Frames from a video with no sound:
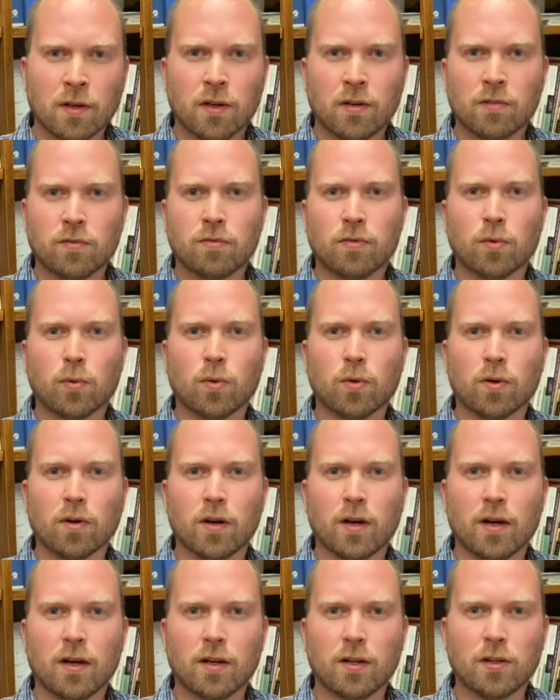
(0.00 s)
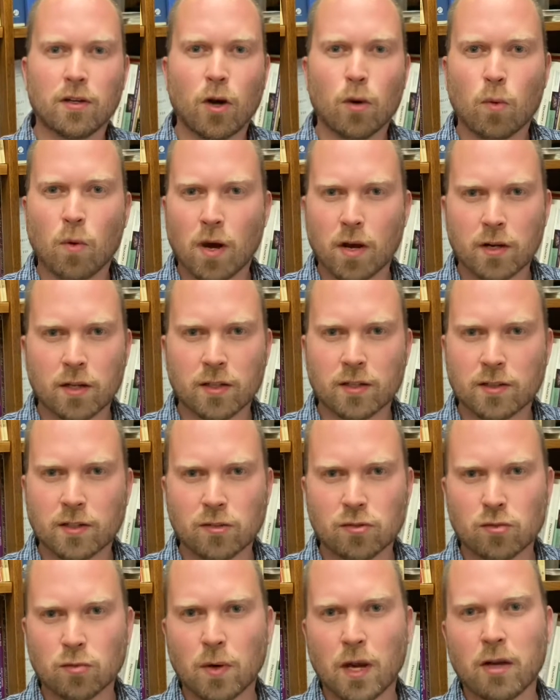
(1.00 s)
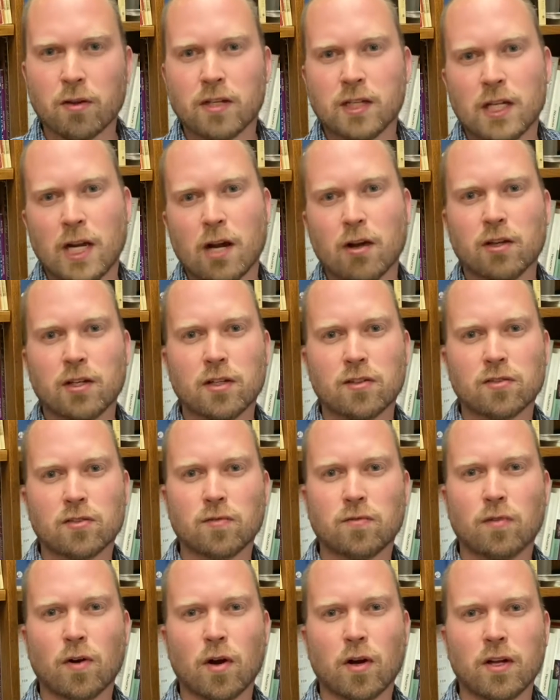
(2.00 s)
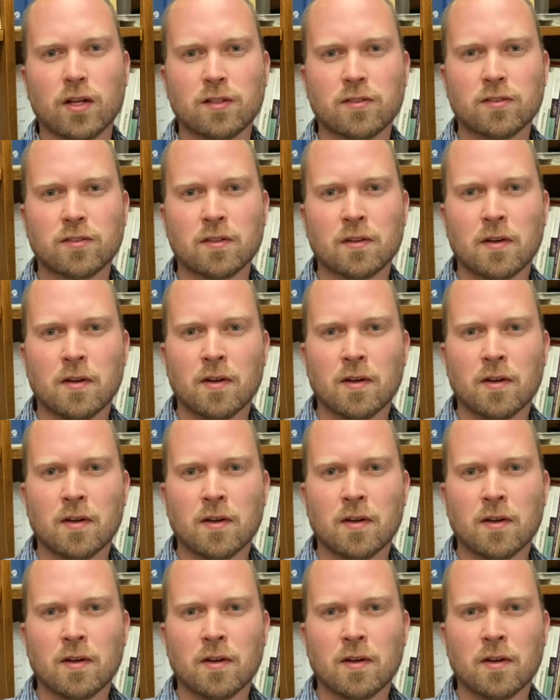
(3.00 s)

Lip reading: for No Water and the surrounding area, so far as